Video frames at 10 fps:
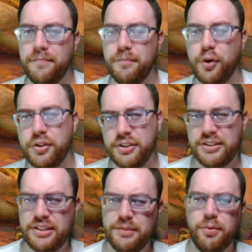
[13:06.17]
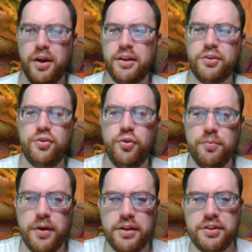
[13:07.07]
purchase this product too
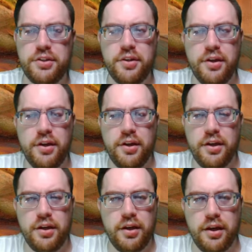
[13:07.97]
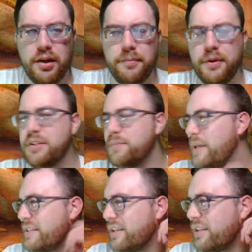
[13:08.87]
much, but it's
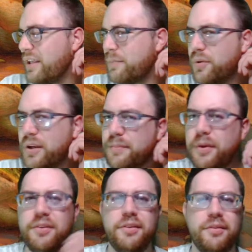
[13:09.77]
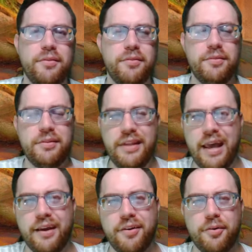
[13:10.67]
basically a pre-built
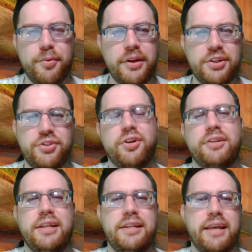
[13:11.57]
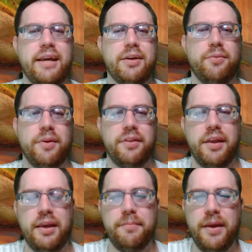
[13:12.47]
deck or pre-constructed deck with
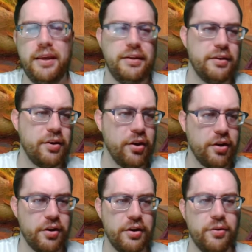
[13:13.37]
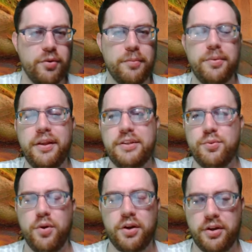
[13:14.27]
a main card or a
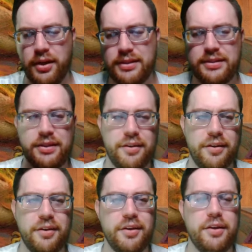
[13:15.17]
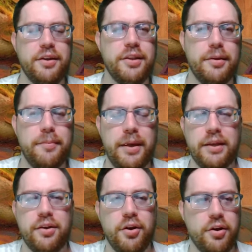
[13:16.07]
Planeswalker as the main
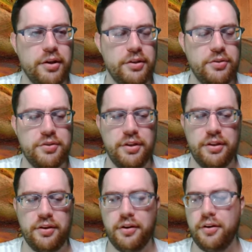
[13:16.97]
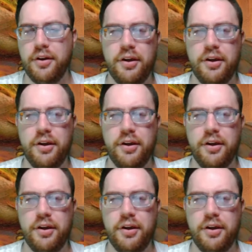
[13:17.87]
card, and usually they're